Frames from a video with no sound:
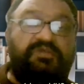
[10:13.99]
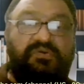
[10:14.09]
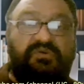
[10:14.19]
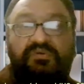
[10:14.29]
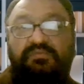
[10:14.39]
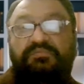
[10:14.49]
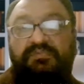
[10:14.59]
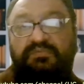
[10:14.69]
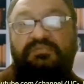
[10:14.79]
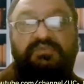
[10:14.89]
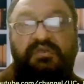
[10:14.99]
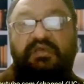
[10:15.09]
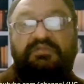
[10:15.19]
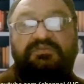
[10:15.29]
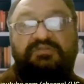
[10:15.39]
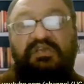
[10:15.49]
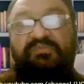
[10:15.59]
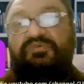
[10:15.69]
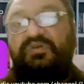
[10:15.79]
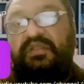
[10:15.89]
So the
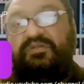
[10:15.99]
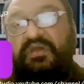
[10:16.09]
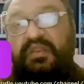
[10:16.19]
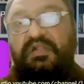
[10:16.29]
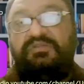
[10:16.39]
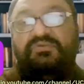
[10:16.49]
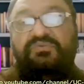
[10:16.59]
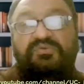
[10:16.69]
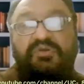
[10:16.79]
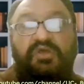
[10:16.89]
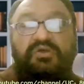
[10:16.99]
same you can also do.